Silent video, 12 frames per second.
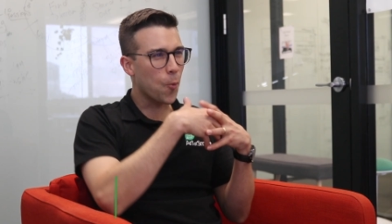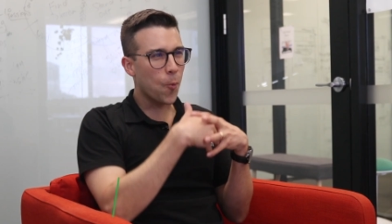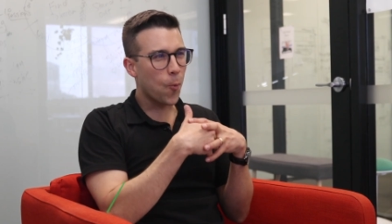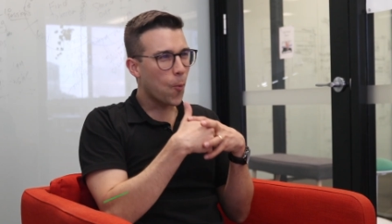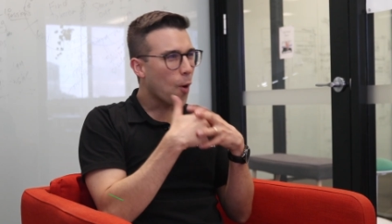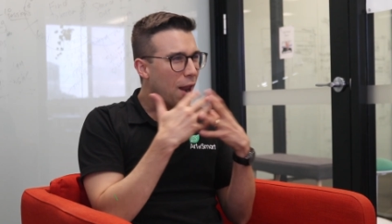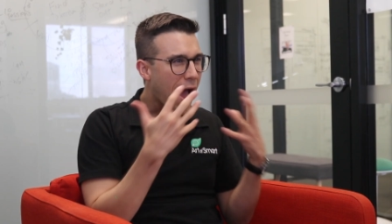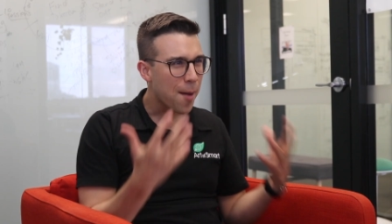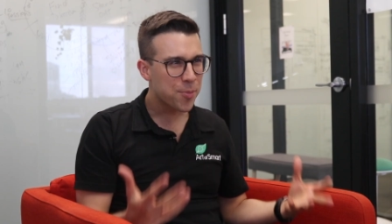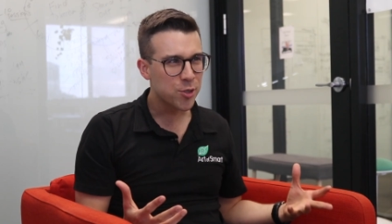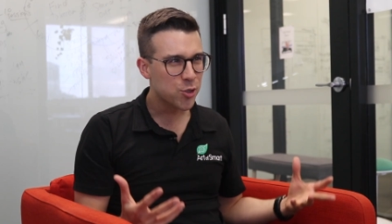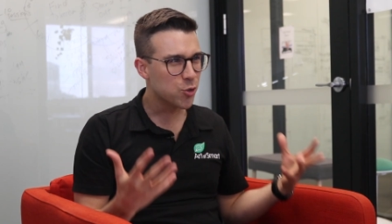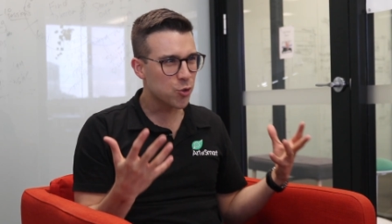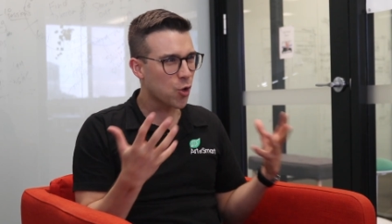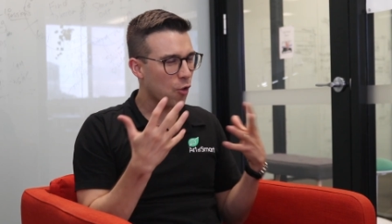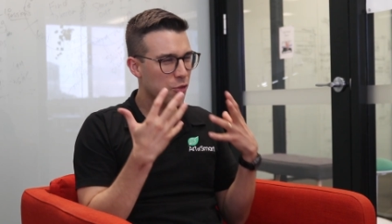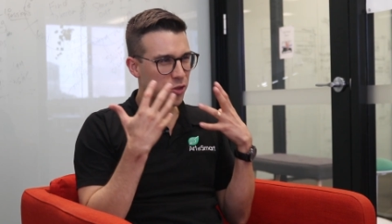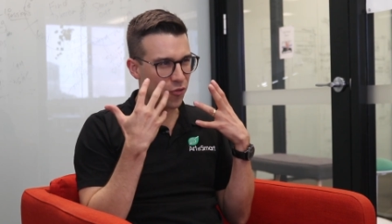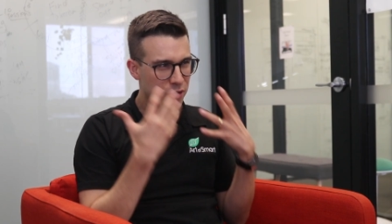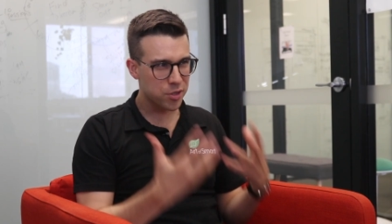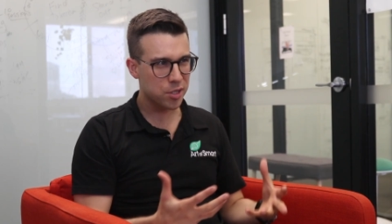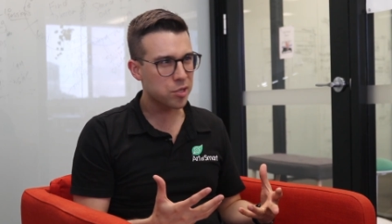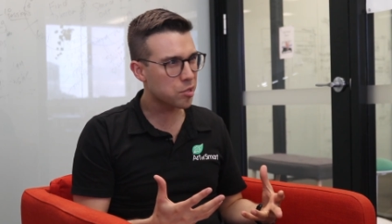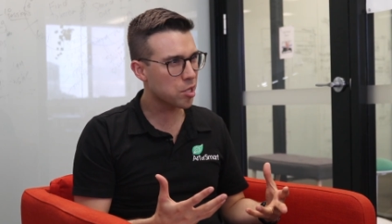what happened? You got this
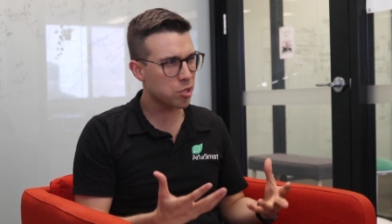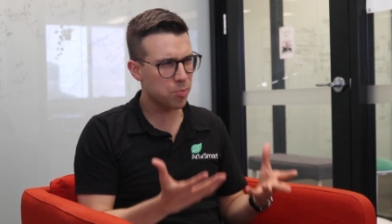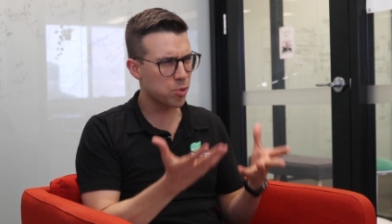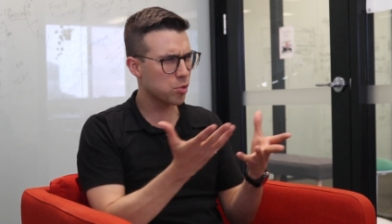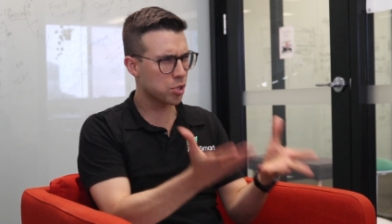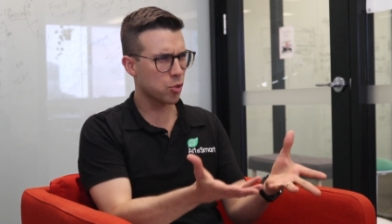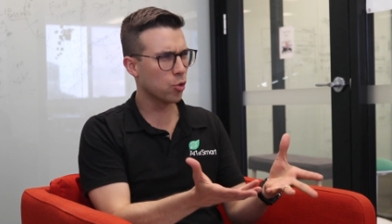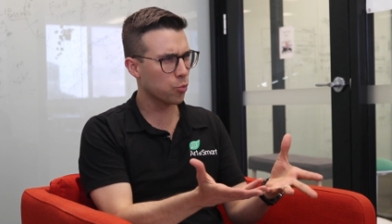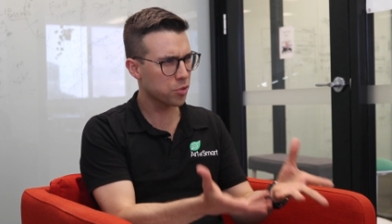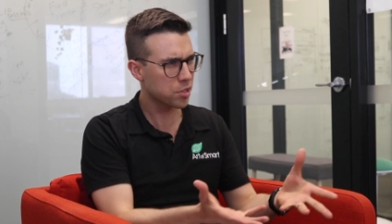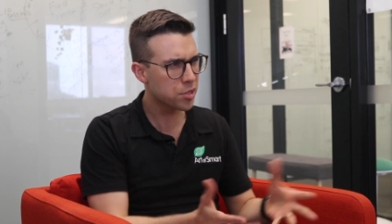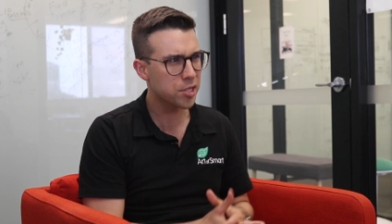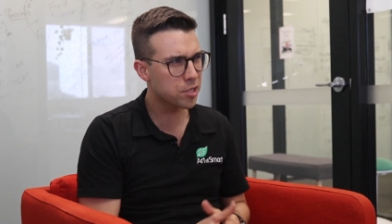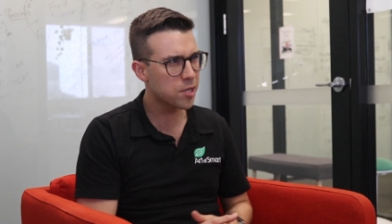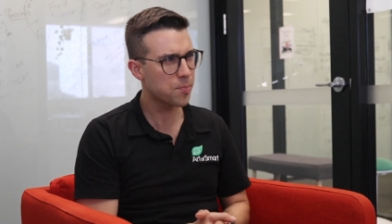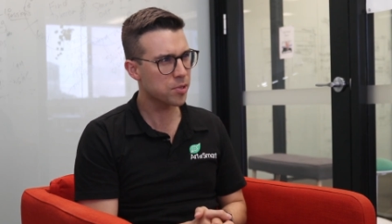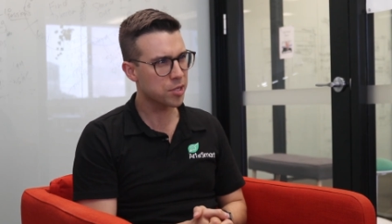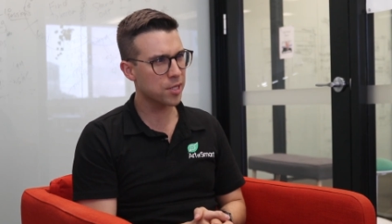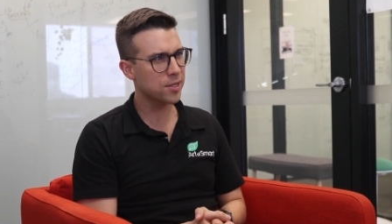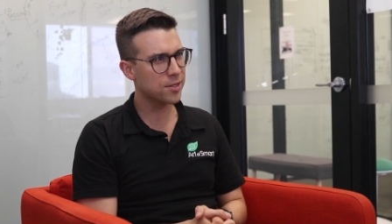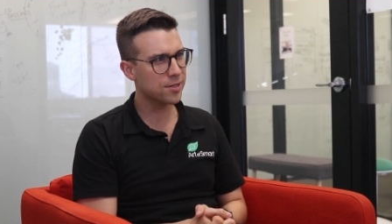physics assessment, you scored, was it 60% in